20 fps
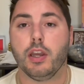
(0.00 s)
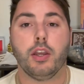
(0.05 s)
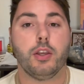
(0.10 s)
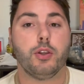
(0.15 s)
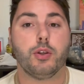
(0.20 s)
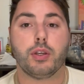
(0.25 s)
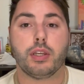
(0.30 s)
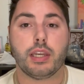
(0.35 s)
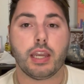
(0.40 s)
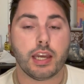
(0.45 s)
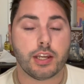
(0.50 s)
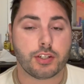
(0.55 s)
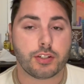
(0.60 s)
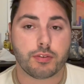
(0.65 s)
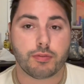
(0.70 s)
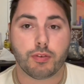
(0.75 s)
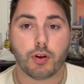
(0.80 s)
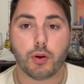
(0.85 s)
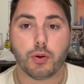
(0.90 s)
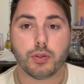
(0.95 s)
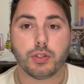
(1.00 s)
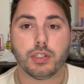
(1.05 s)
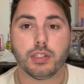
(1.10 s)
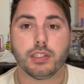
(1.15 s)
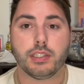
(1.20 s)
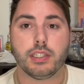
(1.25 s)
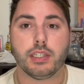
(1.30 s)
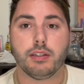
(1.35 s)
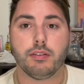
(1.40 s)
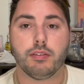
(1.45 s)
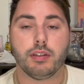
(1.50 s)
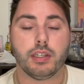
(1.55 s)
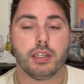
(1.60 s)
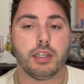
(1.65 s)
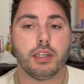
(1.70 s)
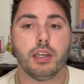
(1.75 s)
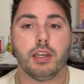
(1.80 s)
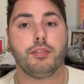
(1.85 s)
you can cast your phone to the TV.